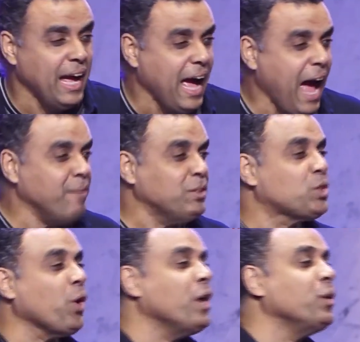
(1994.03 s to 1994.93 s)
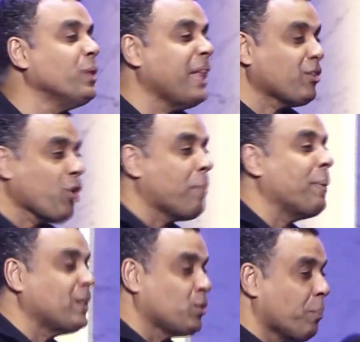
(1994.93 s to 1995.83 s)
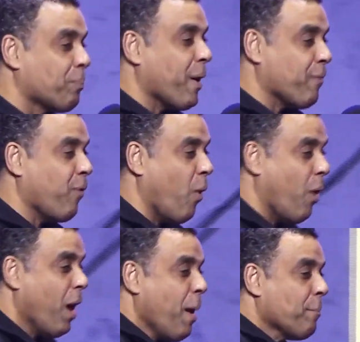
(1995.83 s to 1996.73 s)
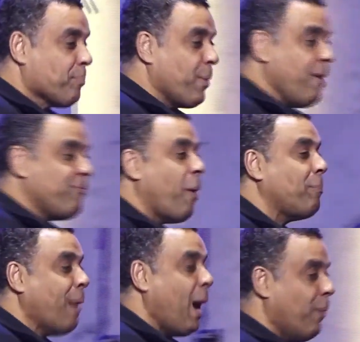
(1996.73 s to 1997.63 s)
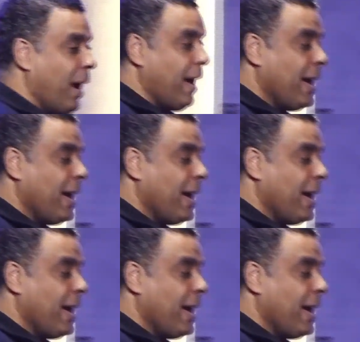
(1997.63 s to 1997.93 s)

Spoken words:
I'm showing you the topics to pray for. Pray for power,